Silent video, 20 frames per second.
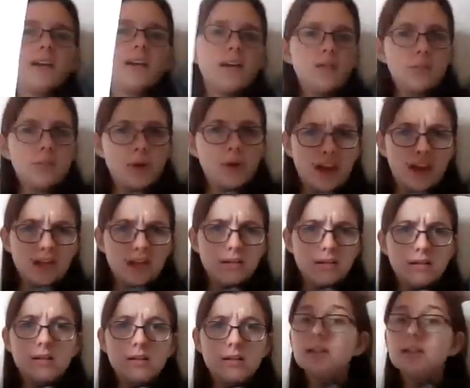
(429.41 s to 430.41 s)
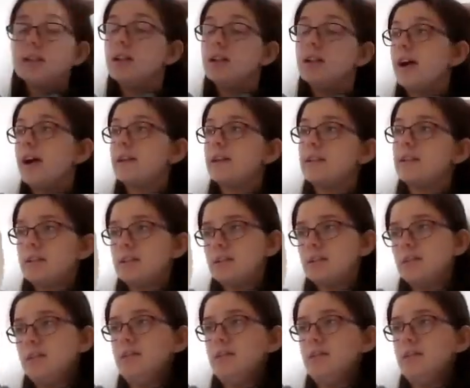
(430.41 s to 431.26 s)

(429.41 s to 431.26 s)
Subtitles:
ow, my head. And